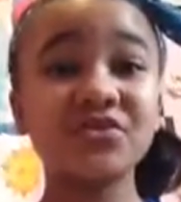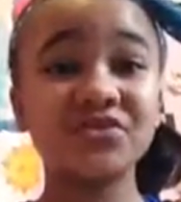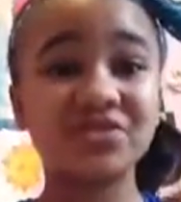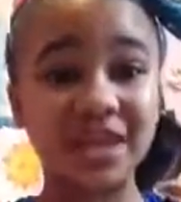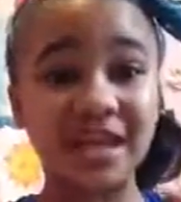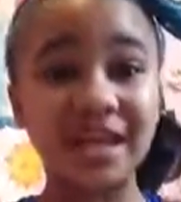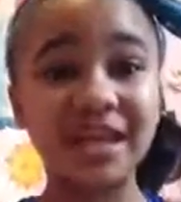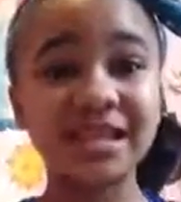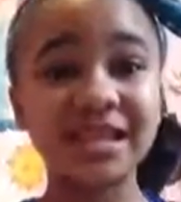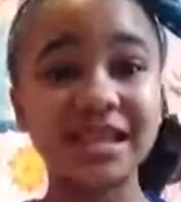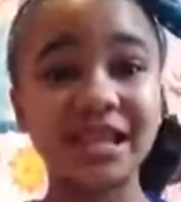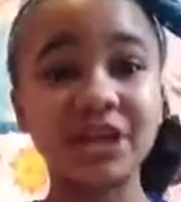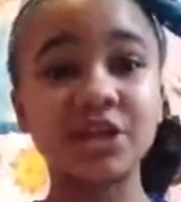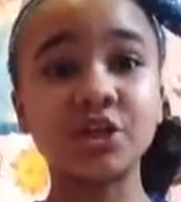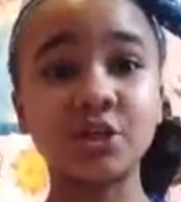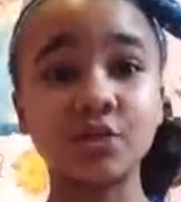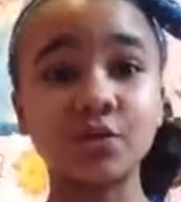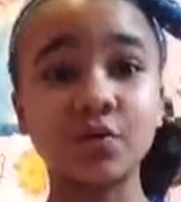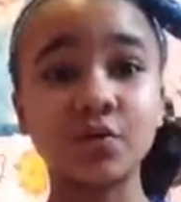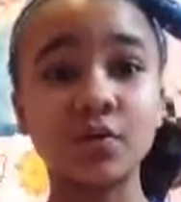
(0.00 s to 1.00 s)
think that
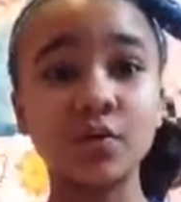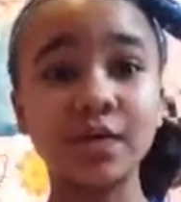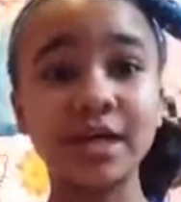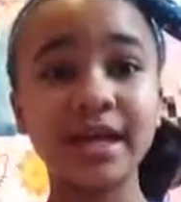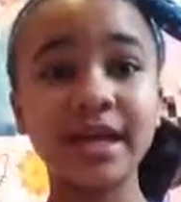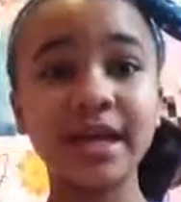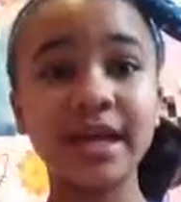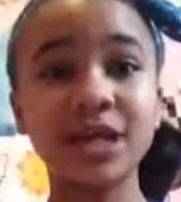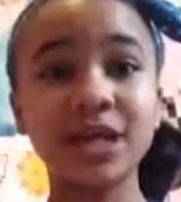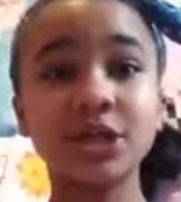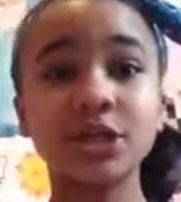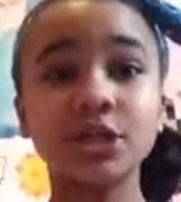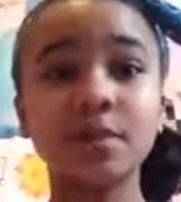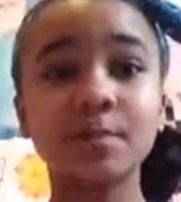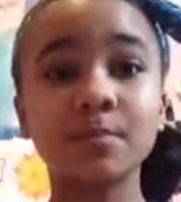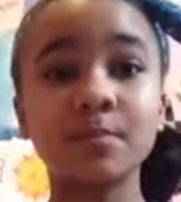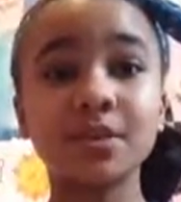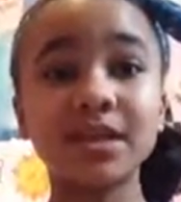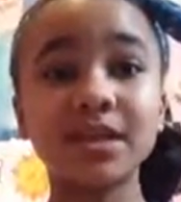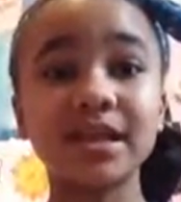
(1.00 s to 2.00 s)
you're a cool kid,
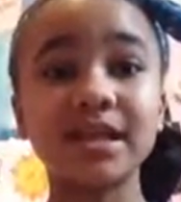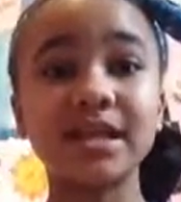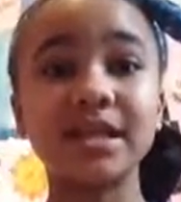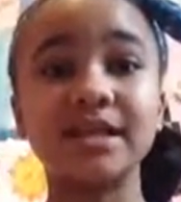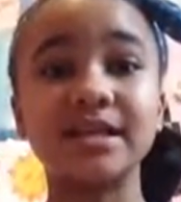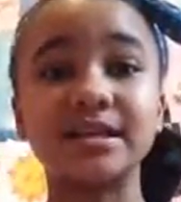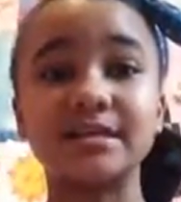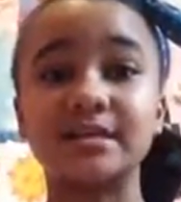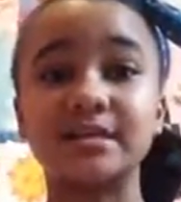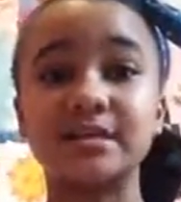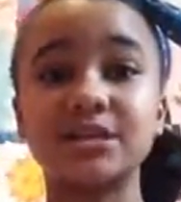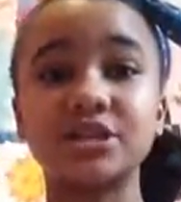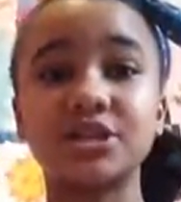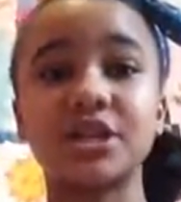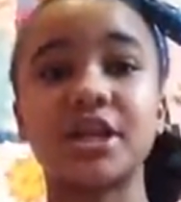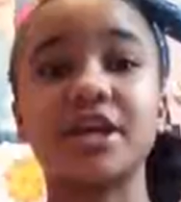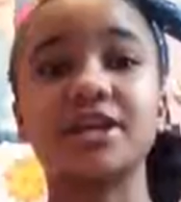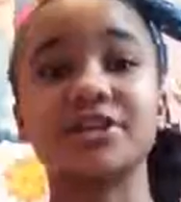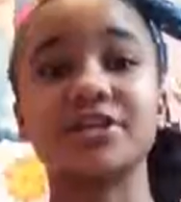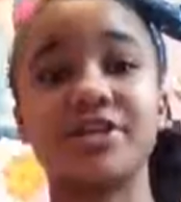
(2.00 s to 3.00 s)
please
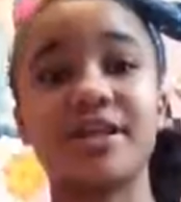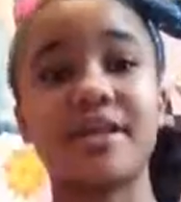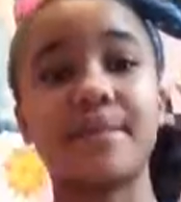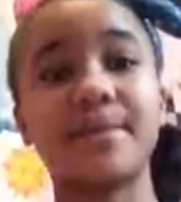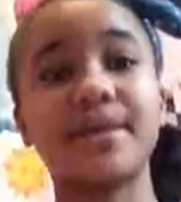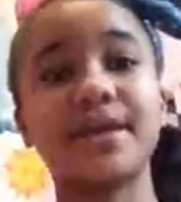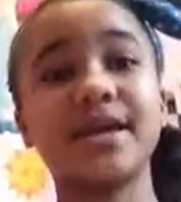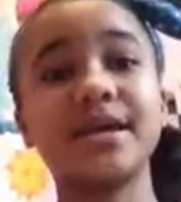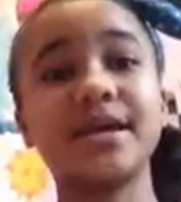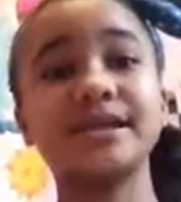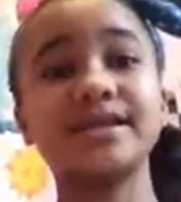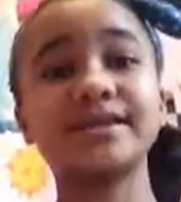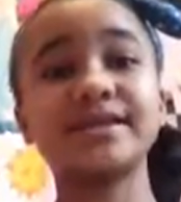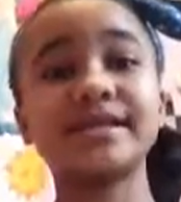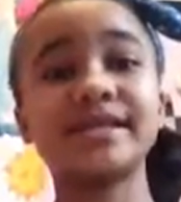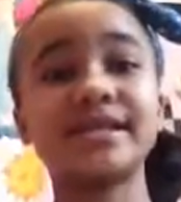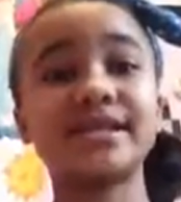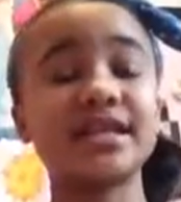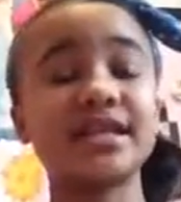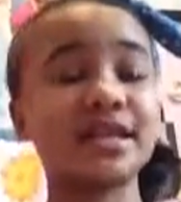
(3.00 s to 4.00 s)
change it,
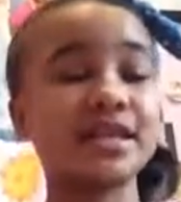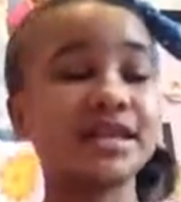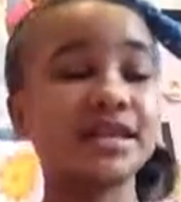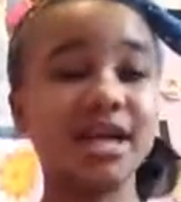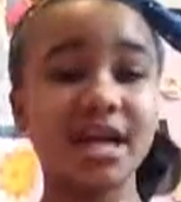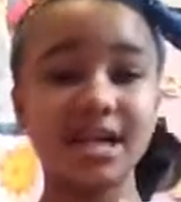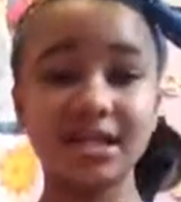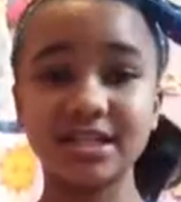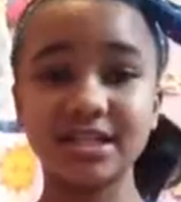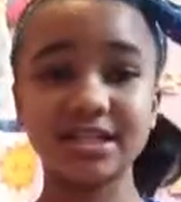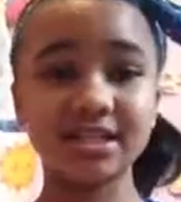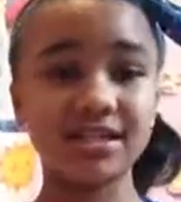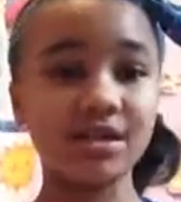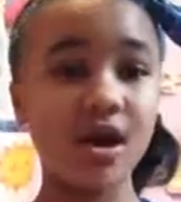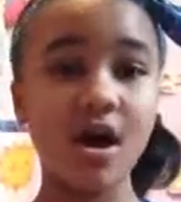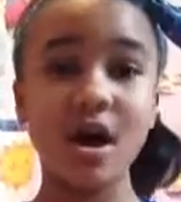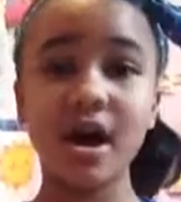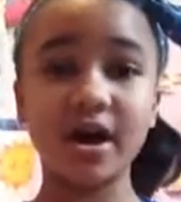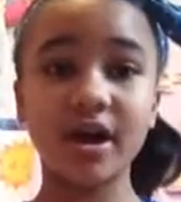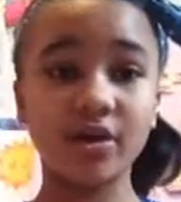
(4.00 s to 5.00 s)
because that's
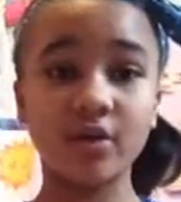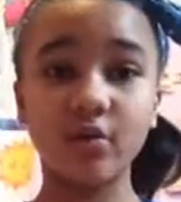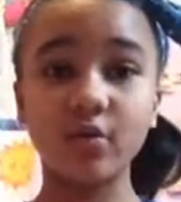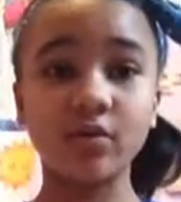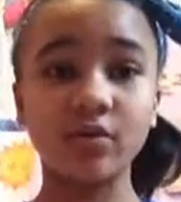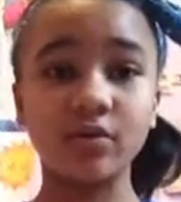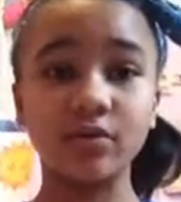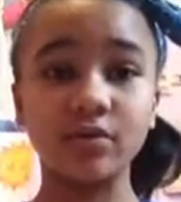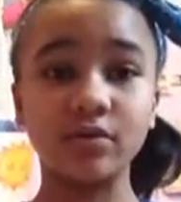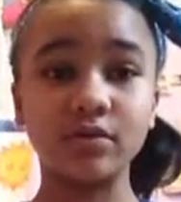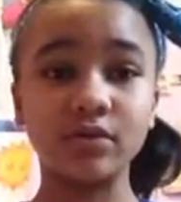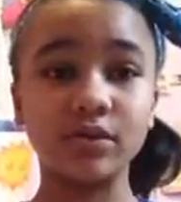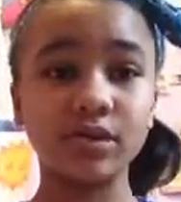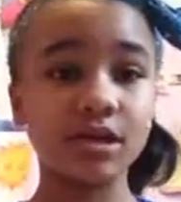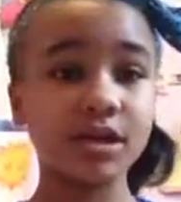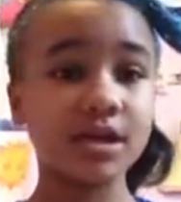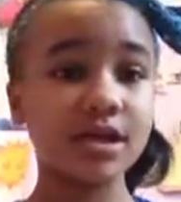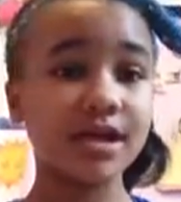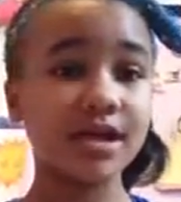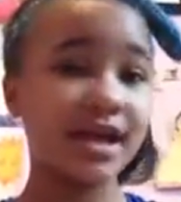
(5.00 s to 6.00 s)
not cool.
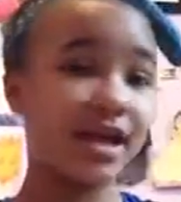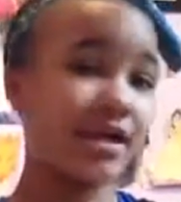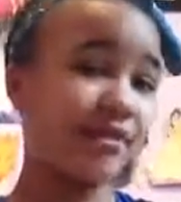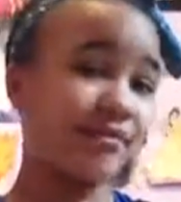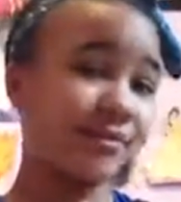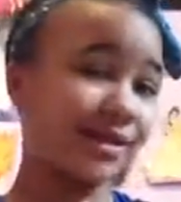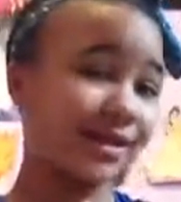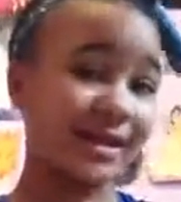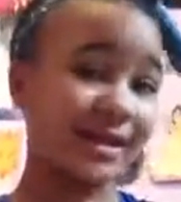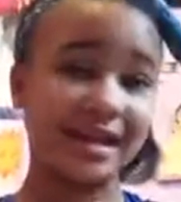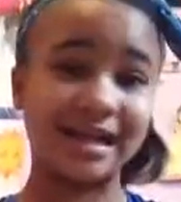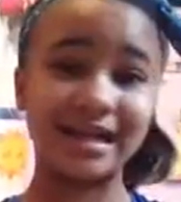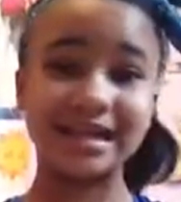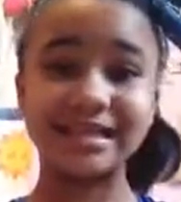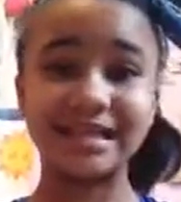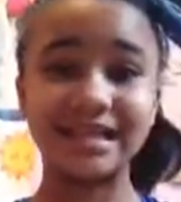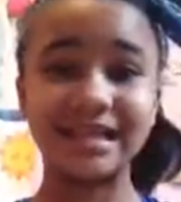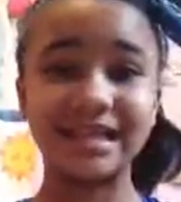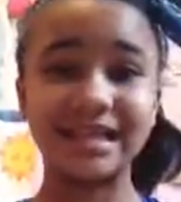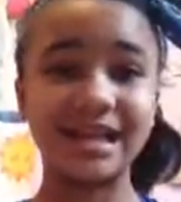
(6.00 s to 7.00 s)
It really
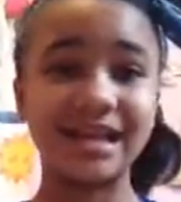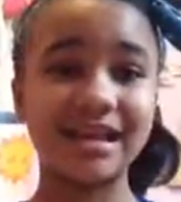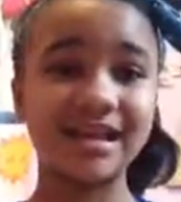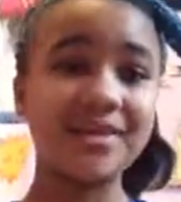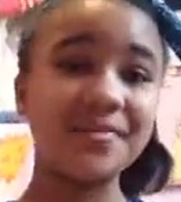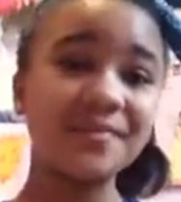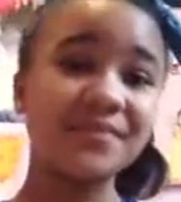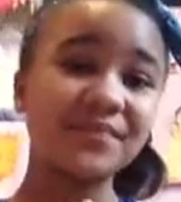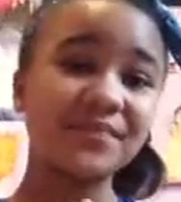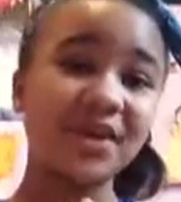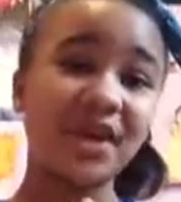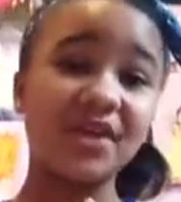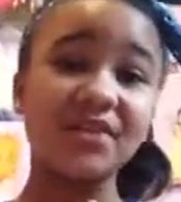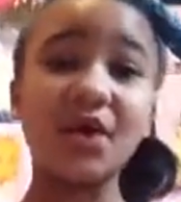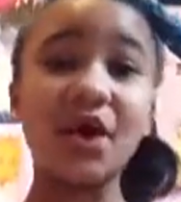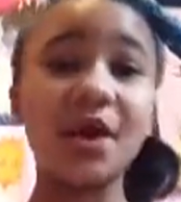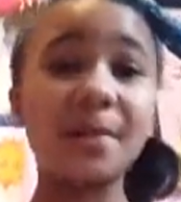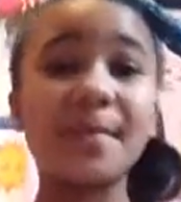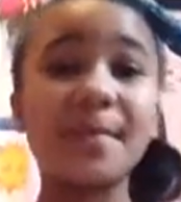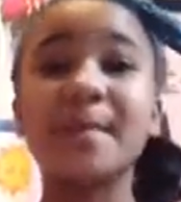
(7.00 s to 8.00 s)
isn't. A
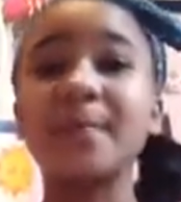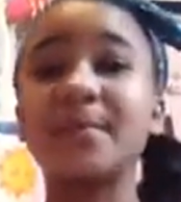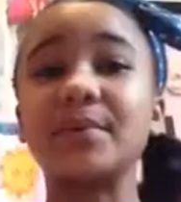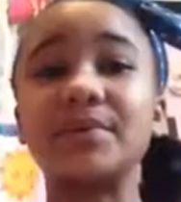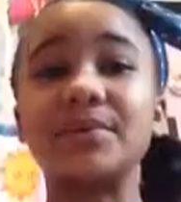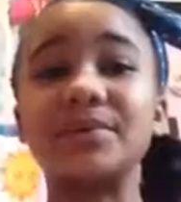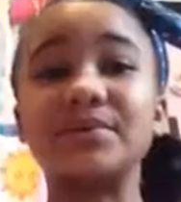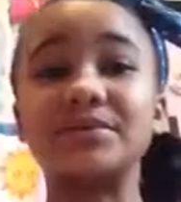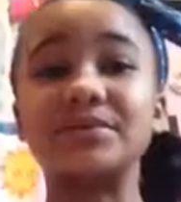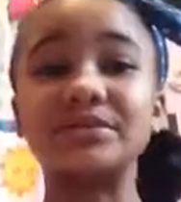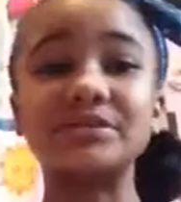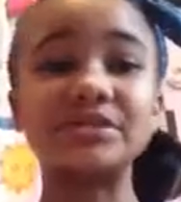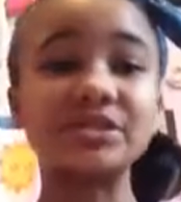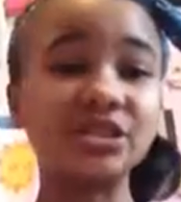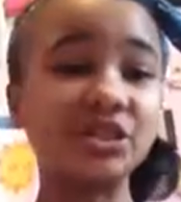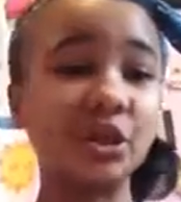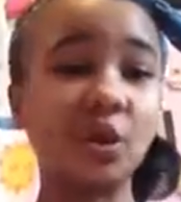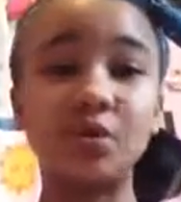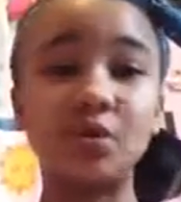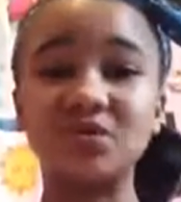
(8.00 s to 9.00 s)
lot of people
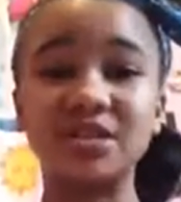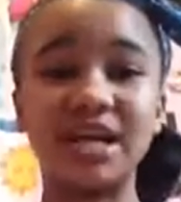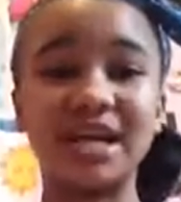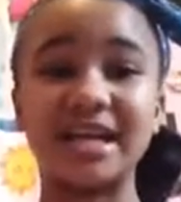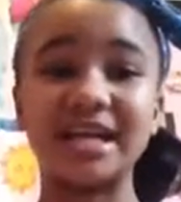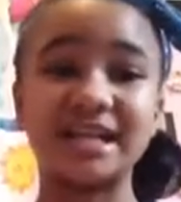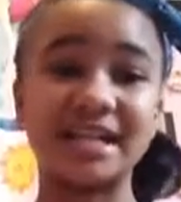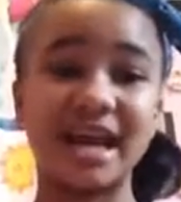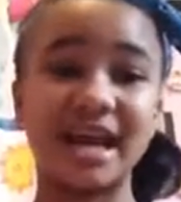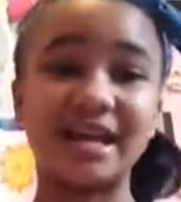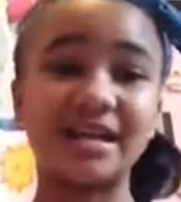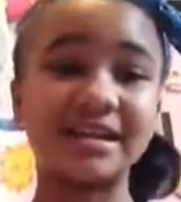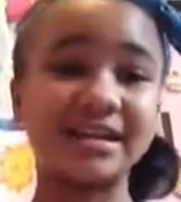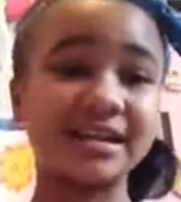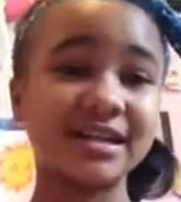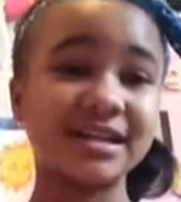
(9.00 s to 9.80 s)
don't like that.